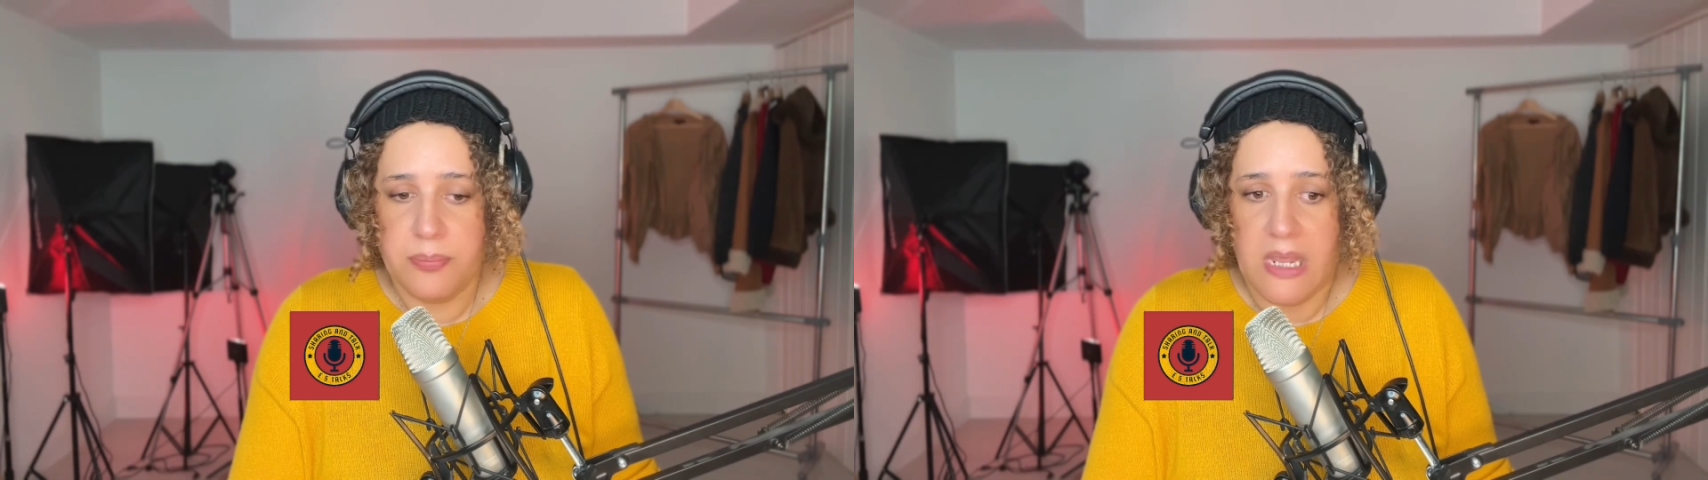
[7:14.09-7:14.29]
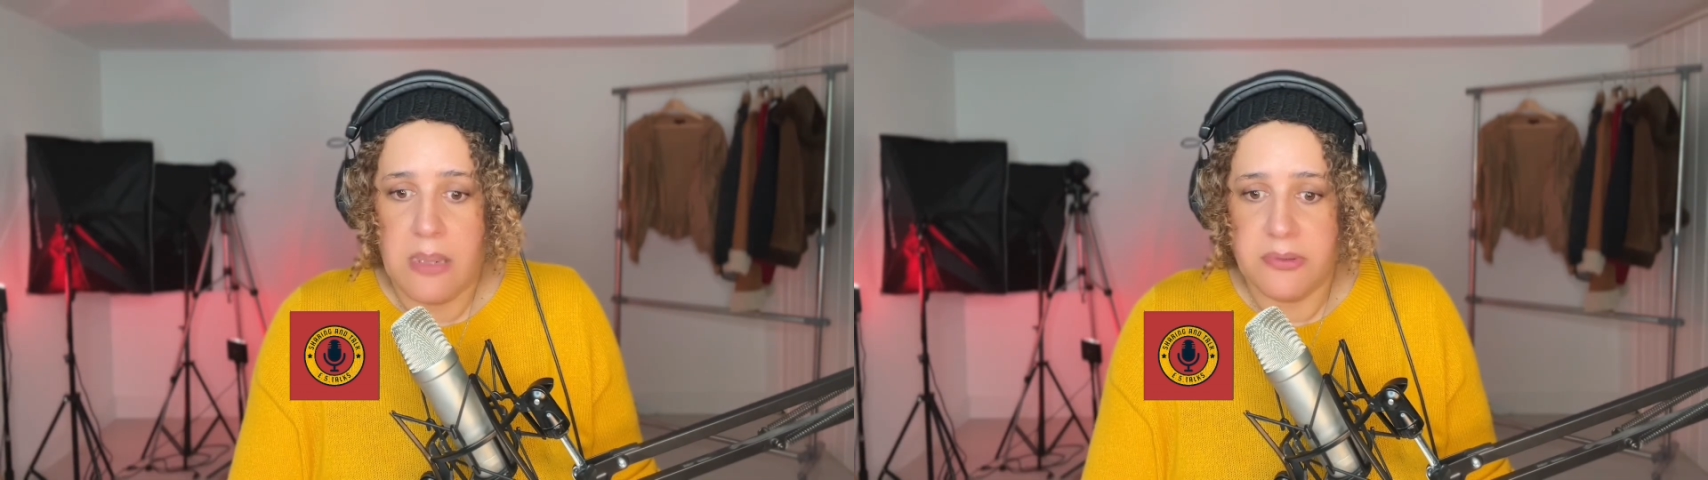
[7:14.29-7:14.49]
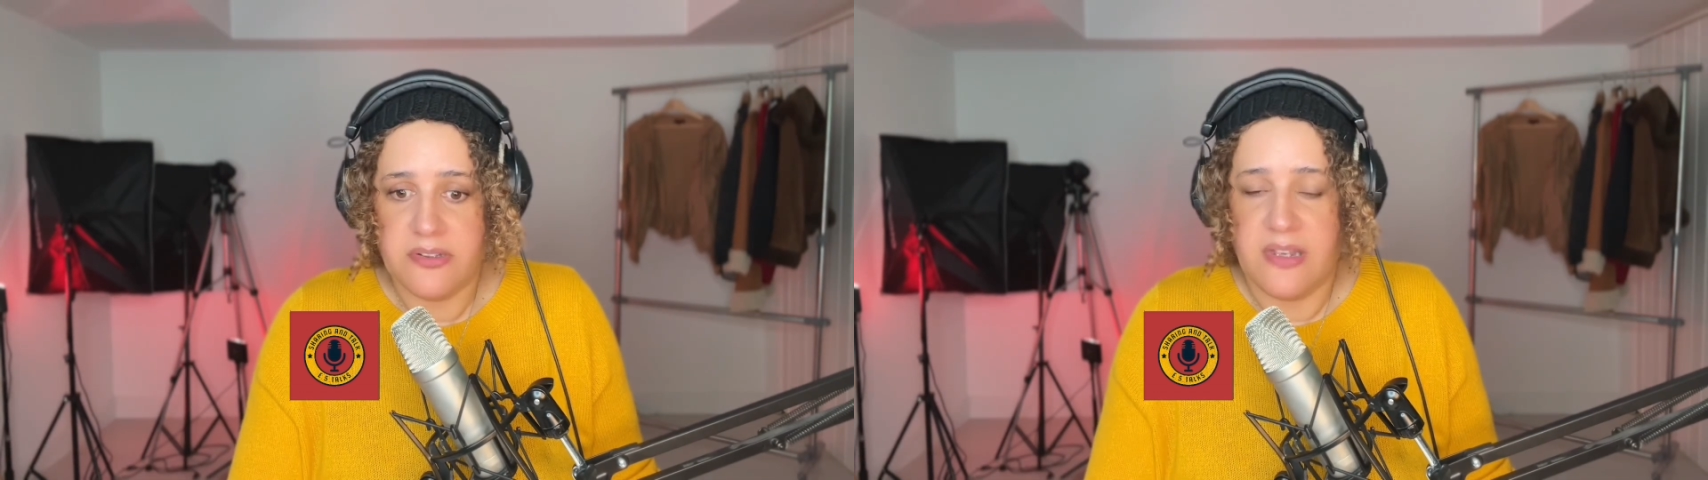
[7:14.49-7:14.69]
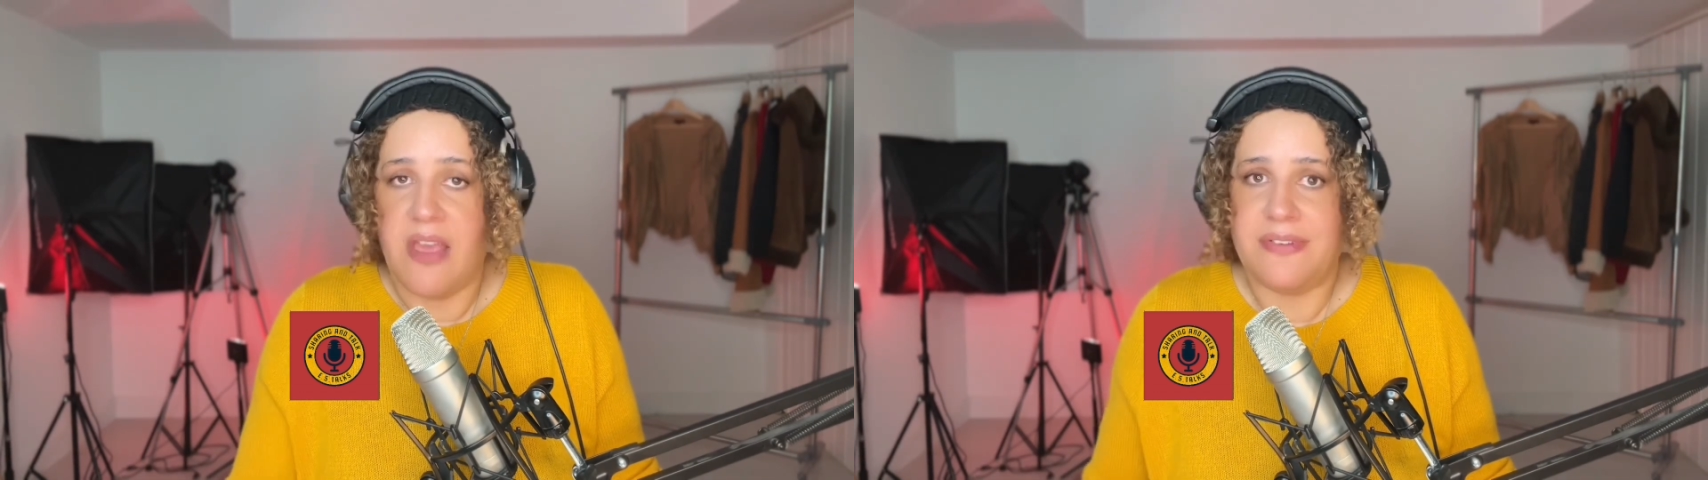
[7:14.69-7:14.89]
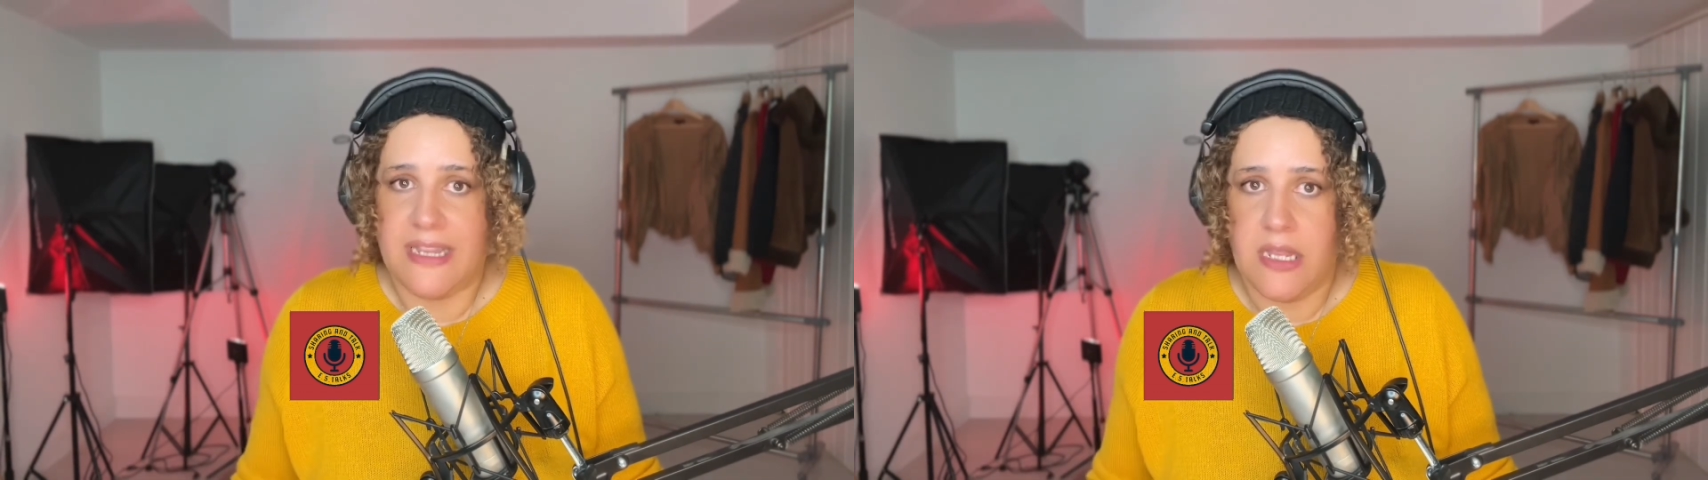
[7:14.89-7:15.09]
be able to
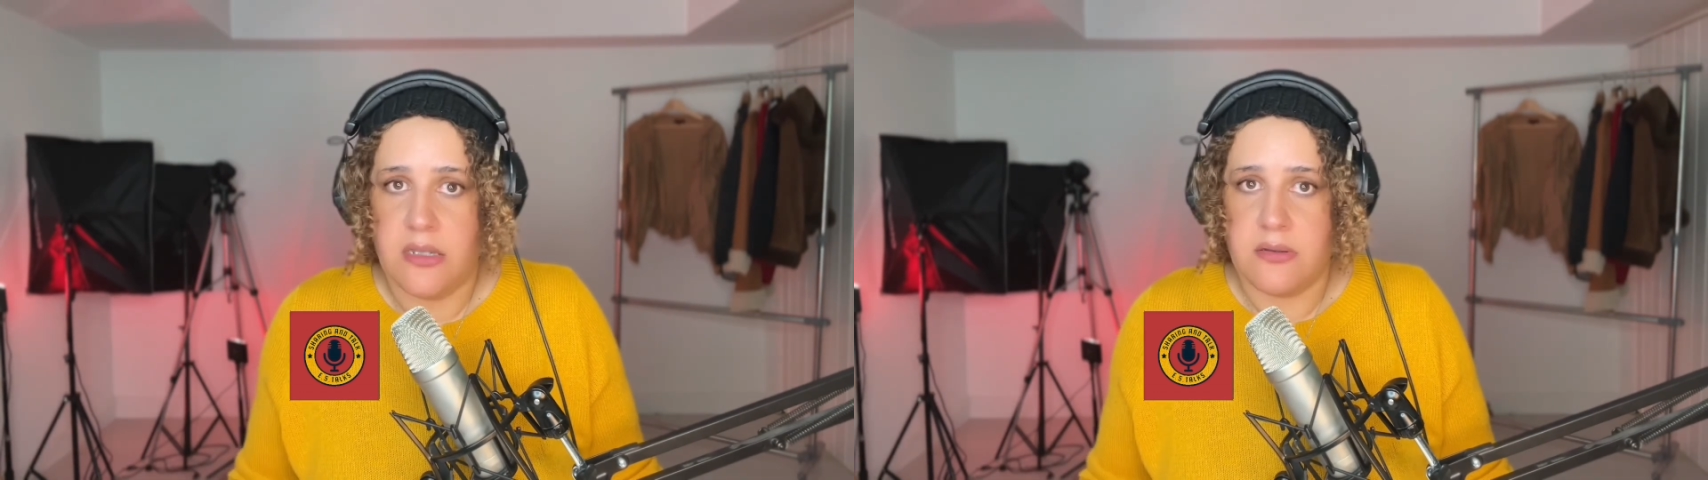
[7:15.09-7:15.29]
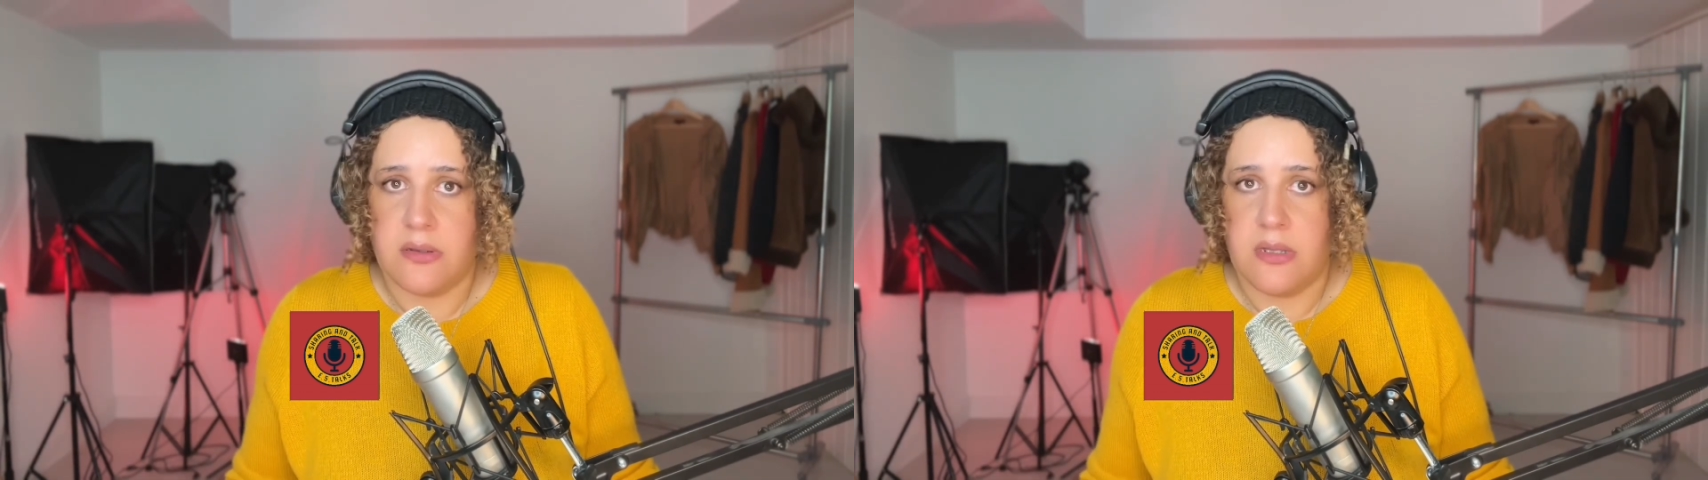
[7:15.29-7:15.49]
navigate